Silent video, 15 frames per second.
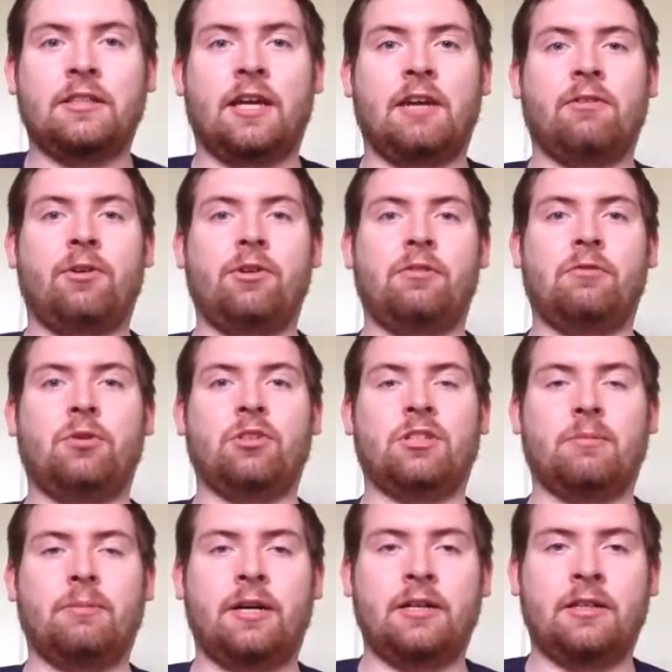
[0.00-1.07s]
I have all the rules
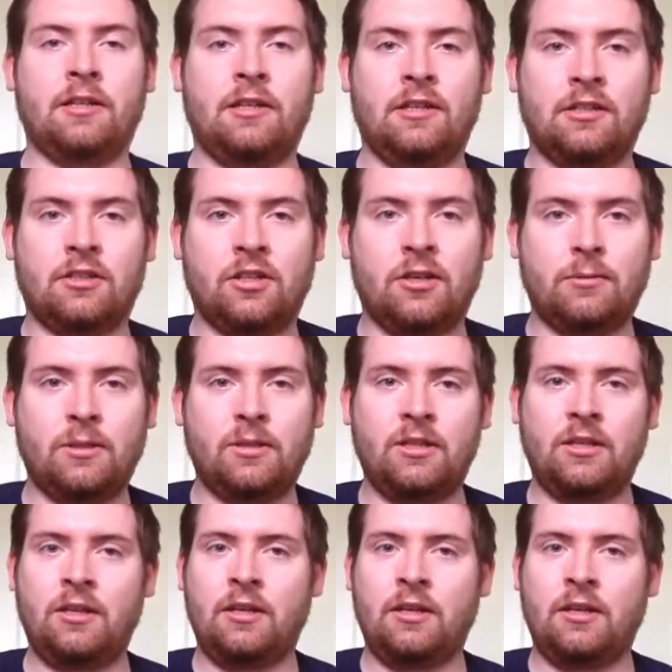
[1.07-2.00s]
about it in the description,